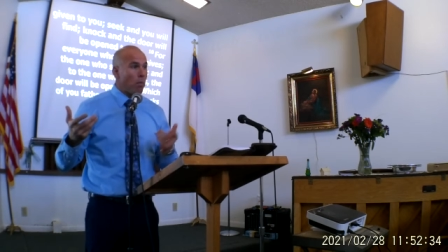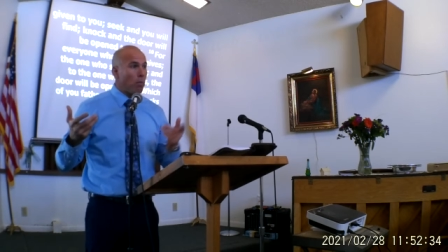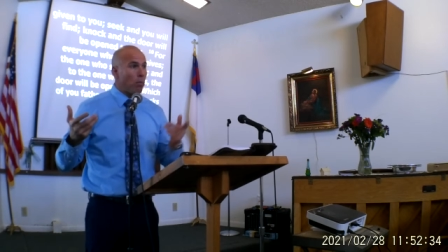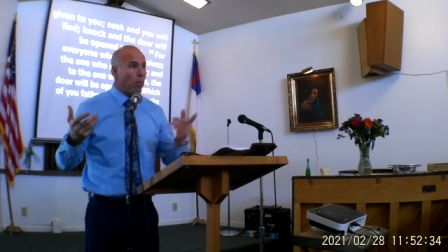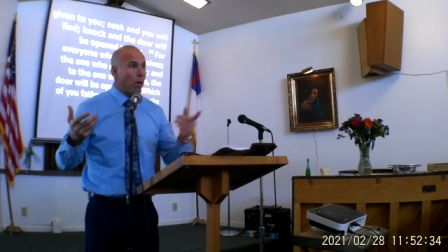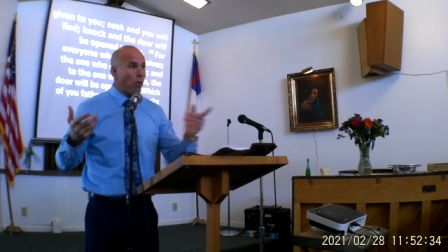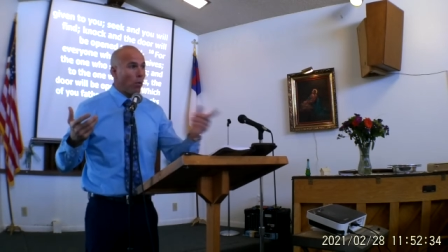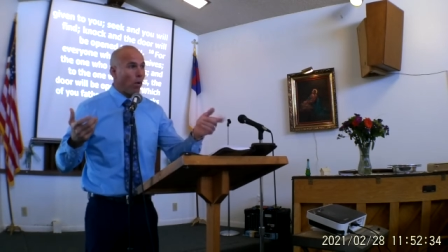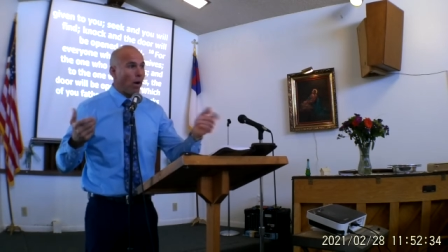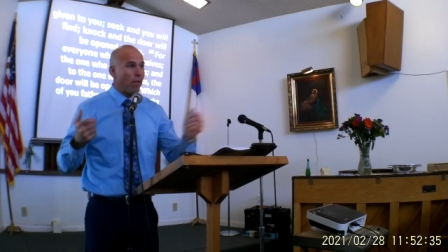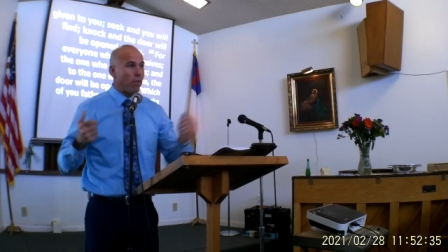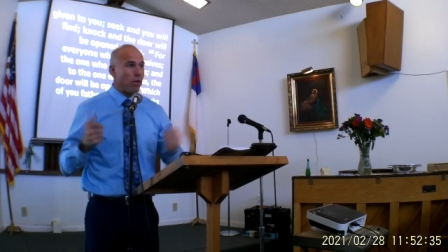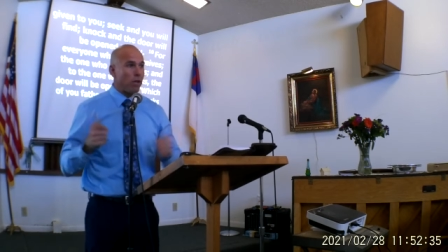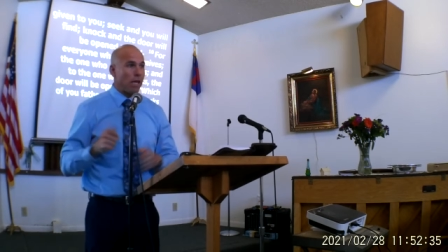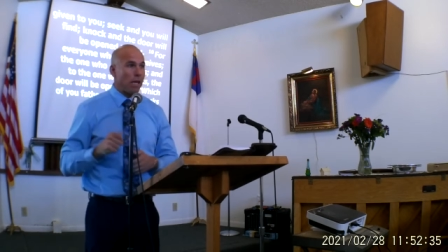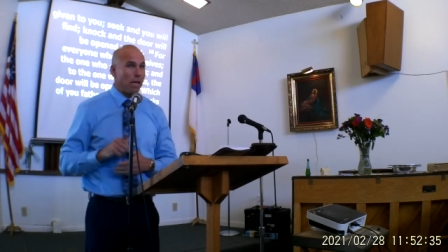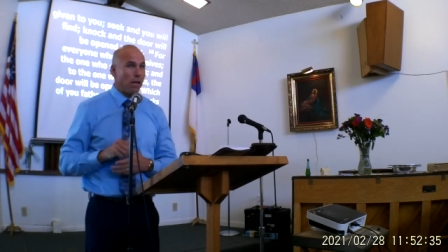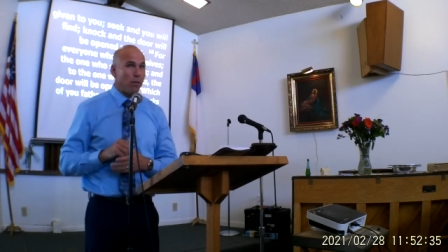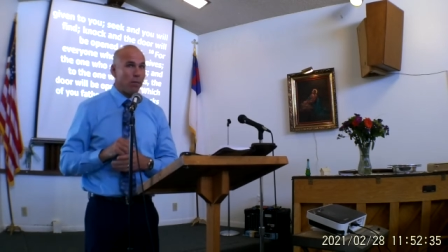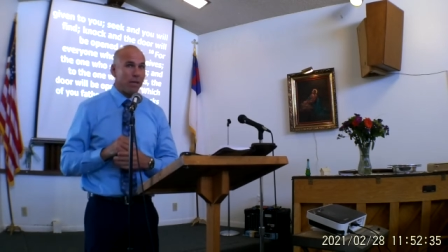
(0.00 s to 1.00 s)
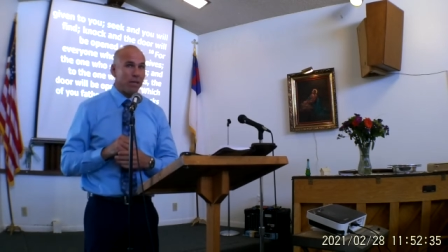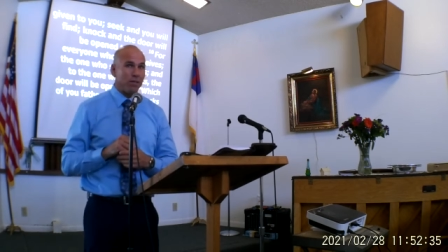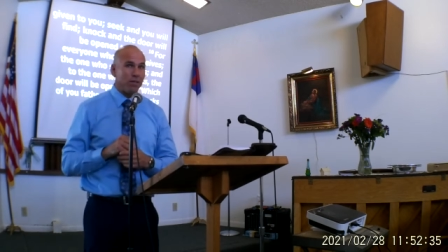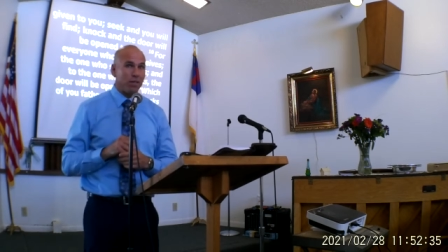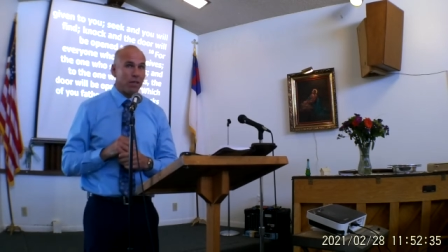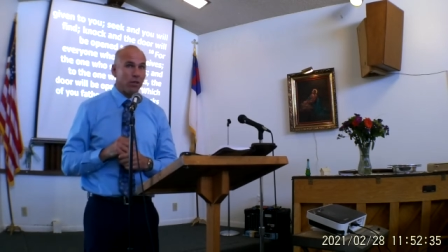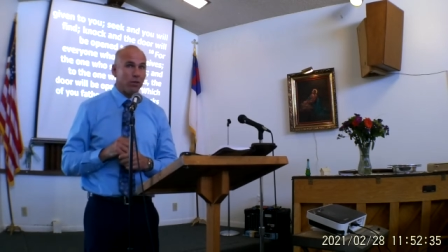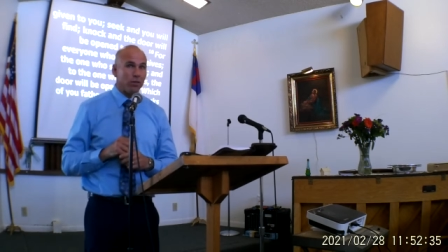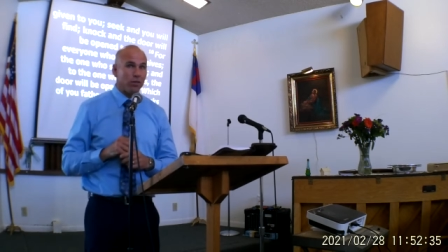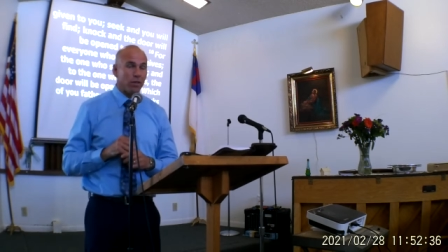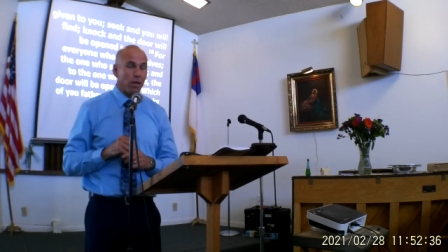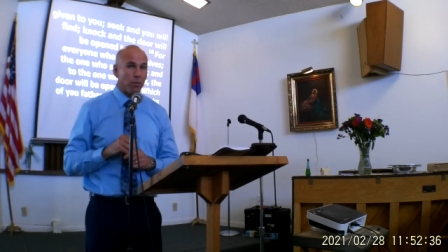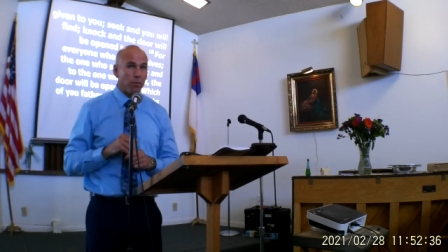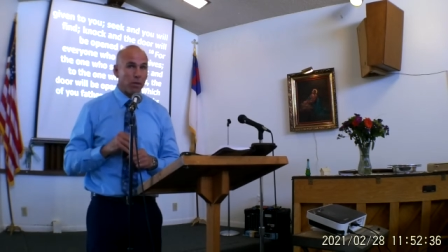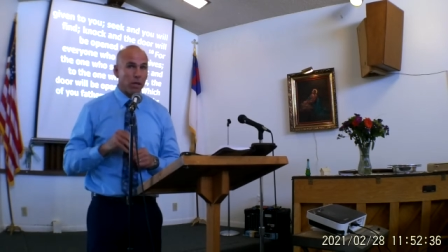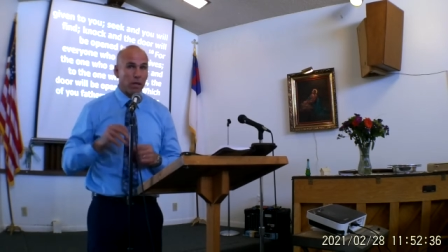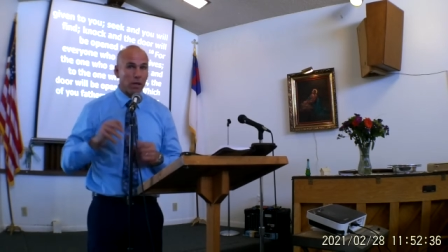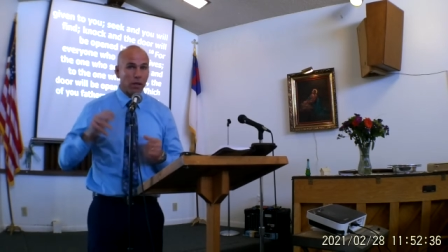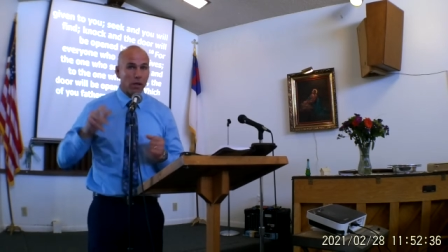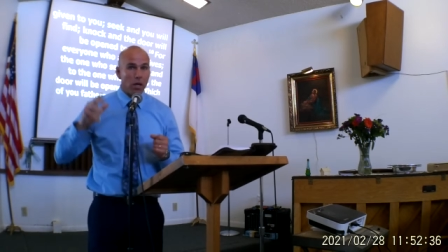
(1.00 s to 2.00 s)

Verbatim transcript: but whenever the enemy steals something,